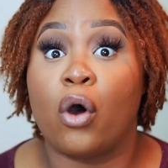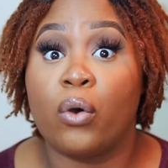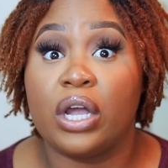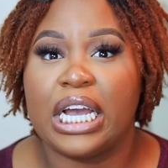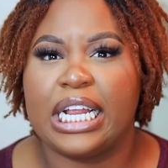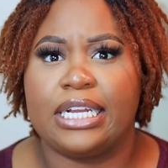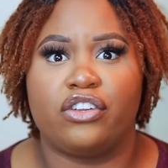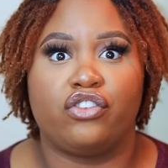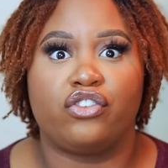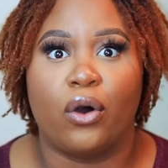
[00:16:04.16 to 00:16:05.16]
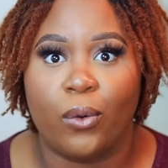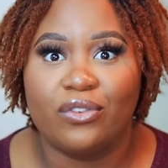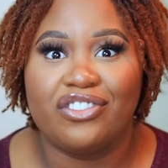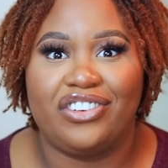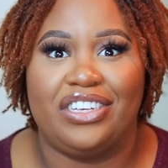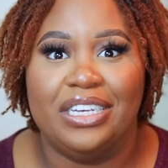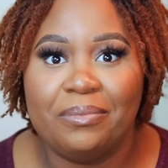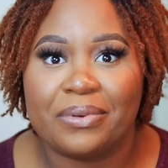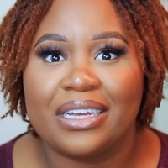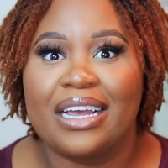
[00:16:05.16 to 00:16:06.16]
so good and it's so
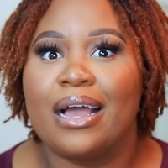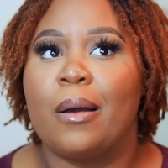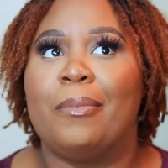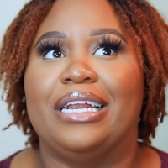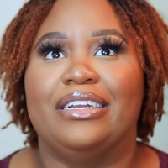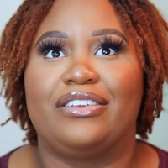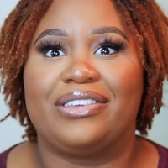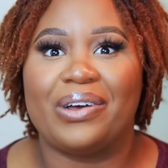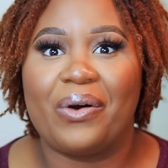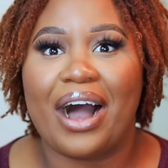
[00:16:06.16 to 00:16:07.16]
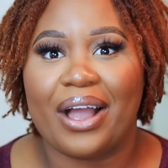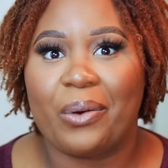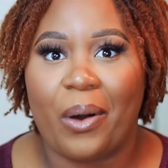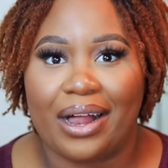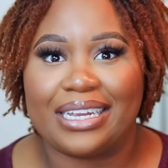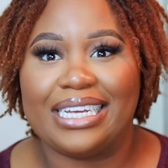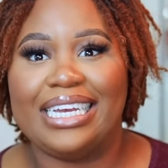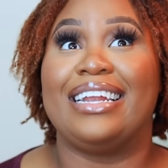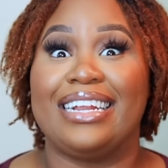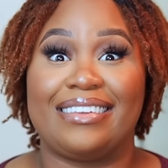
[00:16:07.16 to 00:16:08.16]
cheap, but it is so high quality,
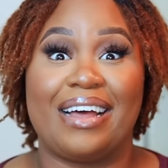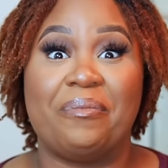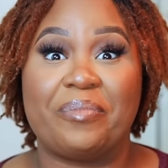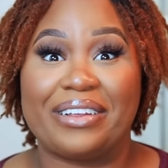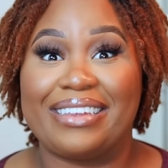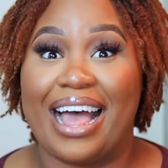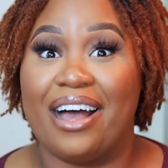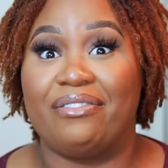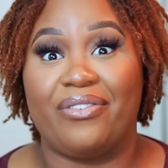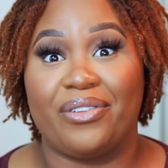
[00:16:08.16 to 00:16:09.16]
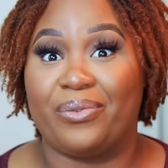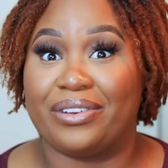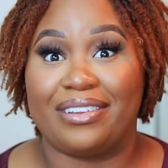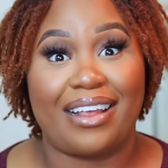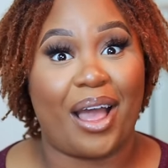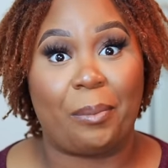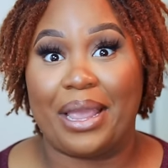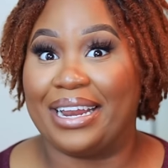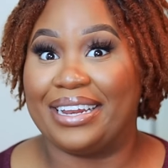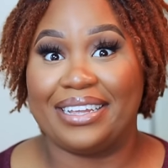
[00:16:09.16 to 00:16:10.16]
and it's a must-have for the winter time. And it